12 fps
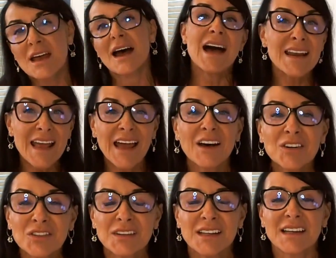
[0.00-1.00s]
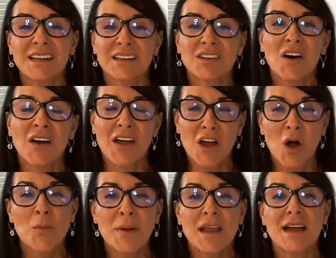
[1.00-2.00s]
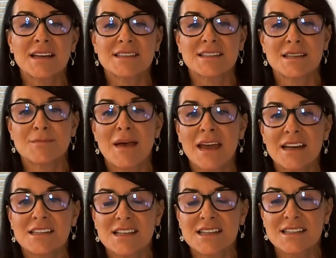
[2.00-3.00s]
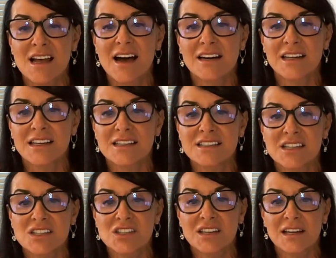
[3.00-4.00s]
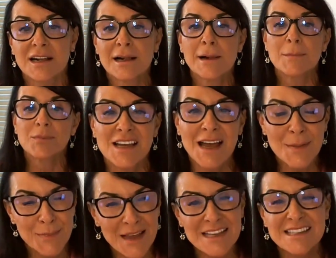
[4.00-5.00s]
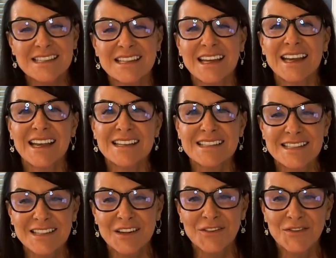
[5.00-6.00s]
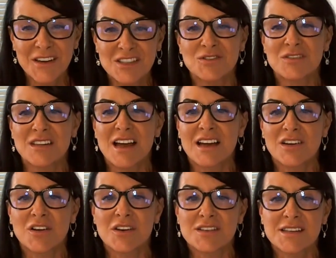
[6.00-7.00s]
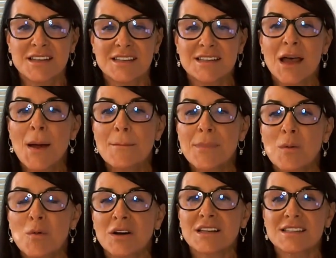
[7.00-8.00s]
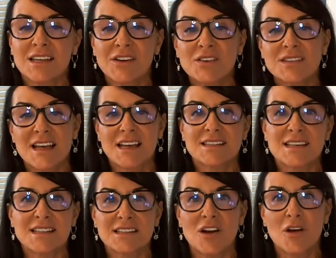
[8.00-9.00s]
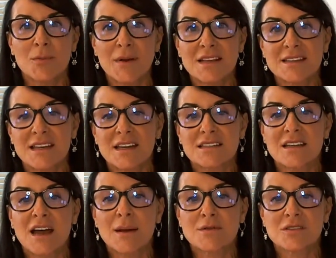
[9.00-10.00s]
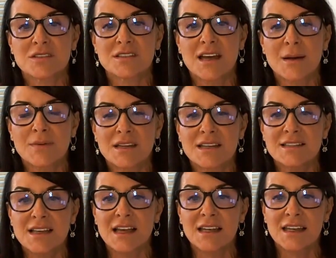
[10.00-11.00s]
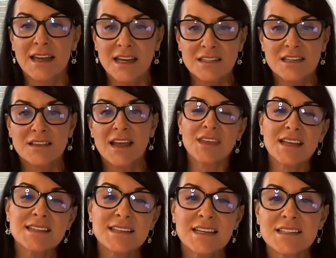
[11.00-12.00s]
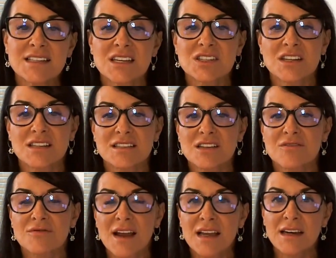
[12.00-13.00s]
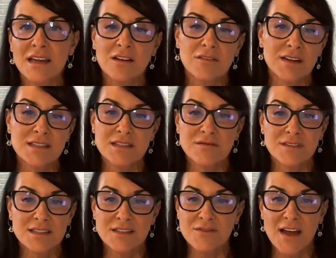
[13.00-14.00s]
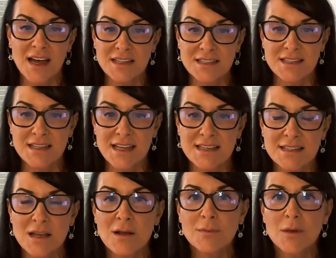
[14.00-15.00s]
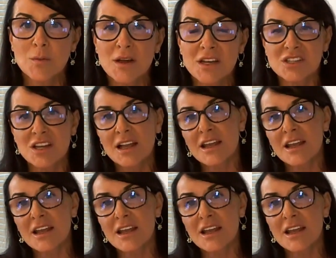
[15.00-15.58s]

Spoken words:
unhealthy and not helping us to manage this kind of condition. Diabesity isn't an official diagnosis, but what it tells us is that obesity and type 2 diabetes are linked, and these conditions greatly increase your risk of heart disease, which